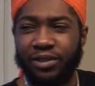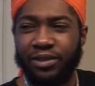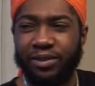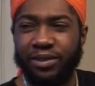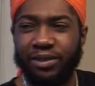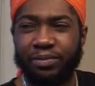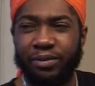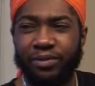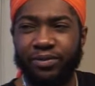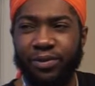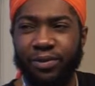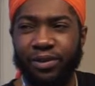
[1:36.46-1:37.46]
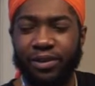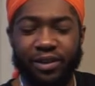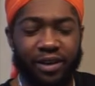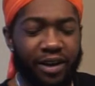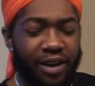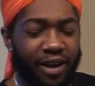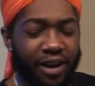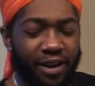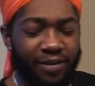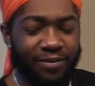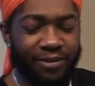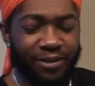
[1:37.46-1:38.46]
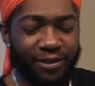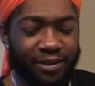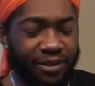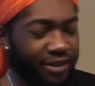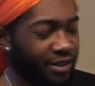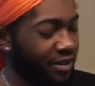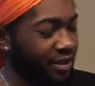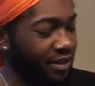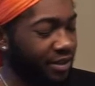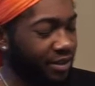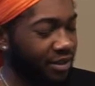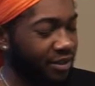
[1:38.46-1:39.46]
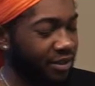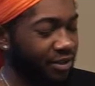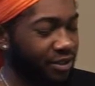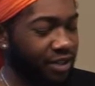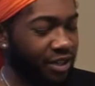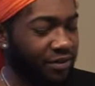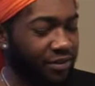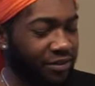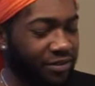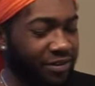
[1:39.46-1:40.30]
to do this before or after you shave your